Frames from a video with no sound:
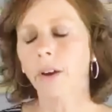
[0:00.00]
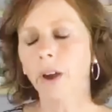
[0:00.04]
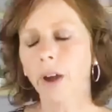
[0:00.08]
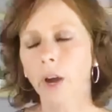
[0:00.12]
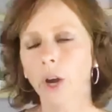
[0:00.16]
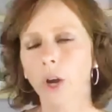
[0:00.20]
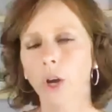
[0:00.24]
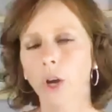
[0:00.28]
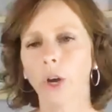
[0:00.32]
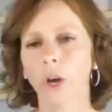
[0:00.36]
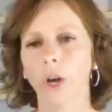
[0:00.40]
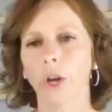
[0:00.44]
there
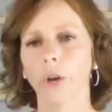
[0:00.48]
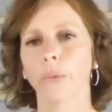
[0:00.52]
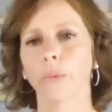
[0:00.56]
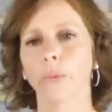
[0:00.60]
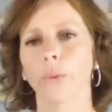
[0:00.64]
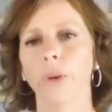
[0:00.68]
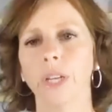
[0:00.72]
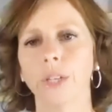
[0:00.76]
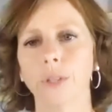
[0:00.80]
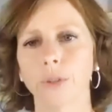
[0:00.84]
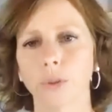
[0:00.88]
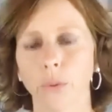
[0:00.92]
a good
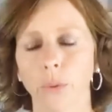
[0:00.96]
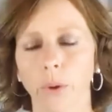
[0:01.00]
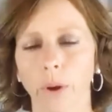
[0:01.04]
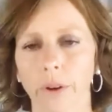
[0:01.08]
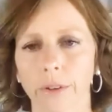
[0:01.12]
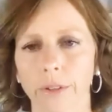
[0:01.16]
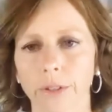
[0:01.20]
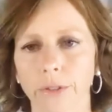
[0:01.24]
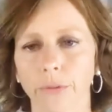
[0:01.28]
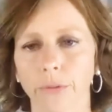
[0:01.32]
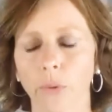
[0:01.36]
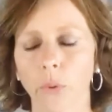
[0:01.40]

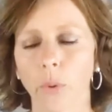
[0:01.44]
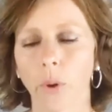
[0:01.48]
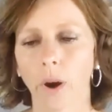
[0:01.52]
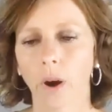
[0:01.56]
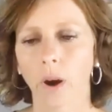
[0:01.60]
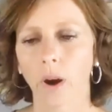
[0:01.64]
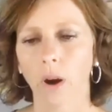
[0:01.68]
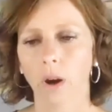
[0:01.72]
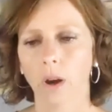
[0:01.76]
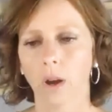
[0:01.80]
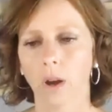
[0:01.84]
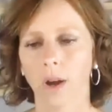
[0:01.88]
resource
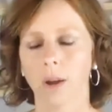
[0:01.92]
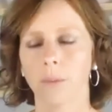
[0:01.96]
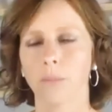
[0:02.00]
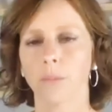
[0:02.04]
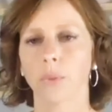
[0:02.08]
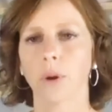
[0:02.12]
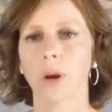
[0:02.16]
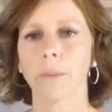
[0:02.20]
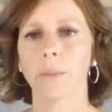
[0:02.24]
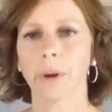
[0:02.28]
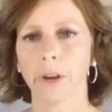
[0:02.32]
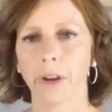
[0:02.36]
for
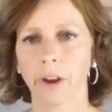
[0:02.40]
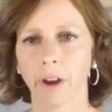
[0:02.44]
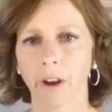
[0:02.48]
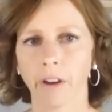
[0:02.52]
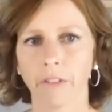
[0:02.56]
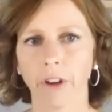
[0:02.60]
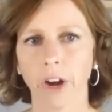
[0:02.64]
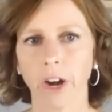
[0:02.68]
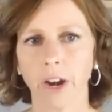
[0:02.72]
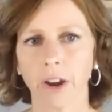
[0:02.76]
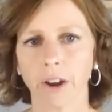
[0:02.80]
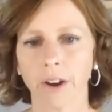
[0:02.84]
primary
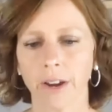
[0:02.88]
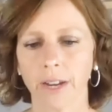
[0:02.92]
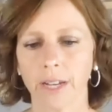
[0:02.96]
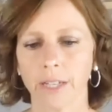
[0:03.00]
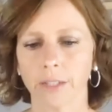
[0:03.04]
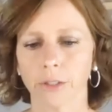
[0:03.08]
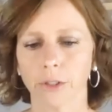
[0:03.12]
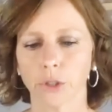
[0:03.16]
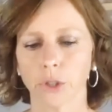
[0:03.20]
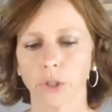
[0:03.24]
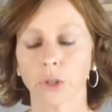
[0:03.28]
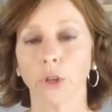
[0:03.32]
care
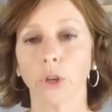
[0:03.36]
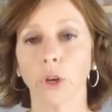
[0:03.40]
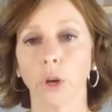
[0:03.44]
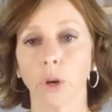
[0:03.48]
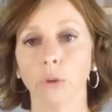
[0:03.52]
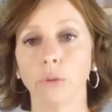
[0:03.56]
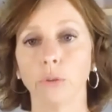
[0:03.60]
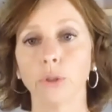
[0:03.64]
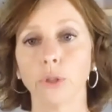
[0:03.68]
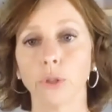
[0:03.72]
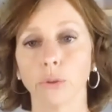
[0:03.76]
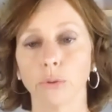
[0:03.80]
veterinarians to
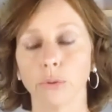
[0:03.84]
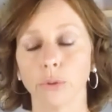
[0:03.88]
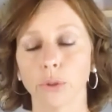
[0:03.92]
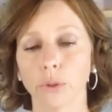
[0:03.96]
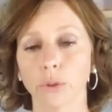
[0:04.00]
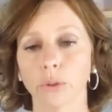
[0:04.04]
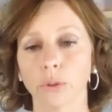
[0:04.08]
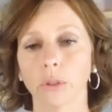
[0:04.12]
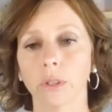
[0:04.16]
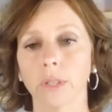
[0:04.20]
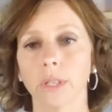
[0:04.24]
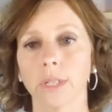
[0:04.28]
go to
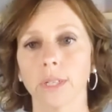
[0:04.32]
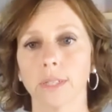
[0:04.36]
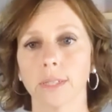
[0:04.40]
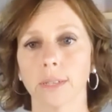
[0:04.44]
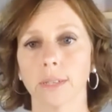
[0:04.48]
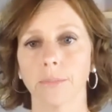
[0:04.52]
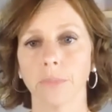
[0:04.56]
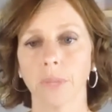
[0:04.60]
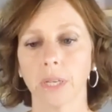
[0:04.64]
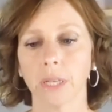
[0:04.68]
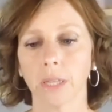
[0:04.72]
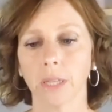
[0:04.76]
look at
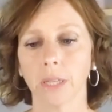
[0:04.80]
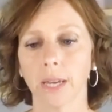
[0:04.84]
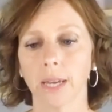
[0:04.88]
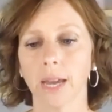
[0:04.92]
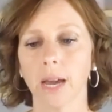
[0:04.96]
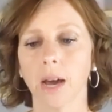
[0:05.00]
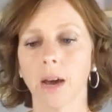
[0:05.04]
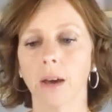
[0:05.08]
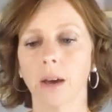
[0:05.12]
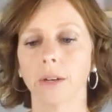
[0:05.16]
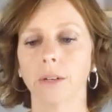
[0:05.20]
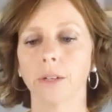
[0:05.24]
something like
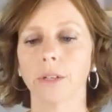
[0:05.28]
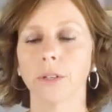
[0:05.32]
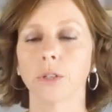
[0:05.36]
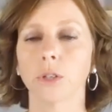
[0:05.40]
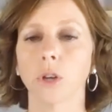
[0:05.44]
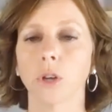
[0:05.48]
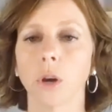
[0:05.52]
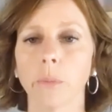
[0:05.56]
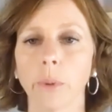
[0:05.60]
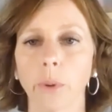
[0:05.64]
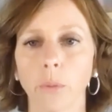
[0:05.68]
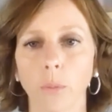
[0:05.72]
how to
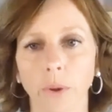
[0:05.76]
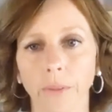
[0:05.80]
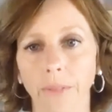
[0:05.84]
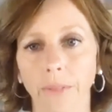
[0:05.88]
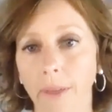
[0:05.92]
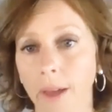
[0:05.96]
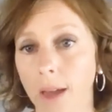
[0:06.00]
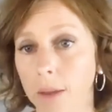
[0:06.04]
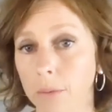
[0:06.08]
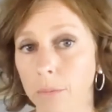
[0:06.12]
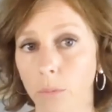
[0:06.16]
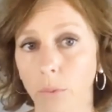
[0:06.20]
determine what
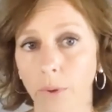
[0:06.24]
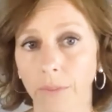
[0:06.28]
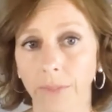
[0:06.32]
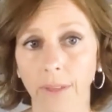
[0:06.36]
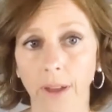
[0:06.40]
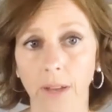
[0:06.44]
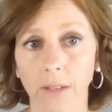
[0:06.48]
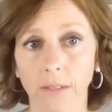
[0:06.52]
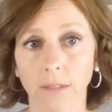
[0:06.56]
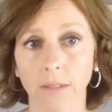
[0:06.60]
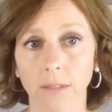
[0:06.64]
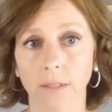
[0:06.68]
that
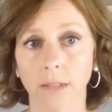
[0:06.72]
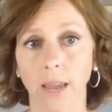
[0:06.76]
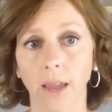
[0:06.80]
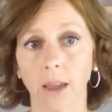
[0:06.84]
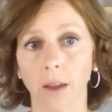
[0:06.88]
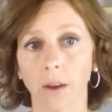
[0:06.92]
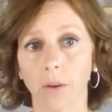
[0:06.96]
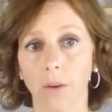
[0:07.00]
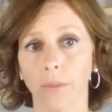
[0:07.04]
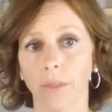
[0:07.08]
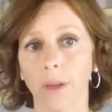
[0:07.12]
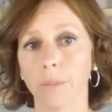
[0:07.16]

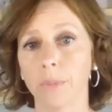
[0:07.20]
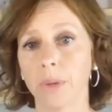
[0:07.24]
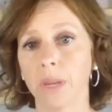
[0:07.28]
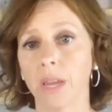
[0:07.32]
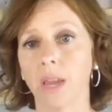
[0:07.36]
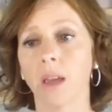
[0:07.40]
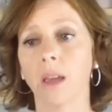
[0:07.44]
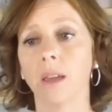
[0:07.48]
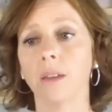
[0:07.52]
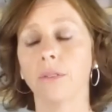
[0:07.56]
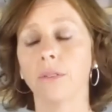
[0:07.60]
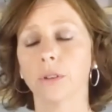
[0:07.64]
scale, that
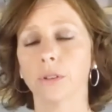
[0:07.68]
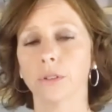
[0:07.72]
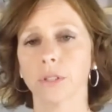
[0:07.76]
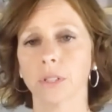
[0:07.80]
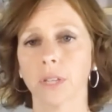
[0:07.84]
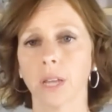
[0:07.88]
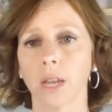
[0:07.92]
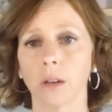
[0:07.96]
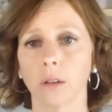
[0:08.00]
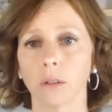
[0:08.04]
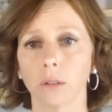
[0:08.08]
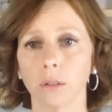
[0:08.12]
behavior
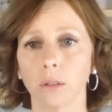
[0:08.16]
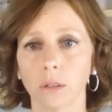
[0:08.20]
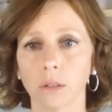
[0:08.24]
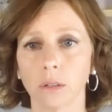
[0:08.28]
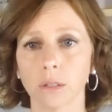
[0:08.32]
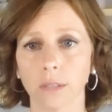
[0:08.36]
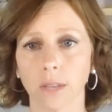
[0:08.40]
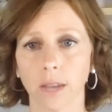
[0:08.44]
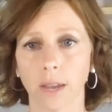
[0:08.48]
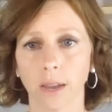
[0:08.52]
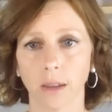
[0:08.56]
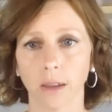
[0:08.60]
scale
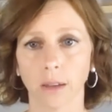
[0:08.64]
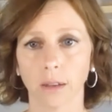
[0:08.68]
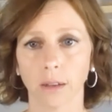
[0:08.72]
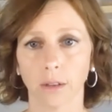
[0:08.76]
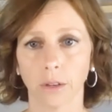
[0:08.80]
looks like?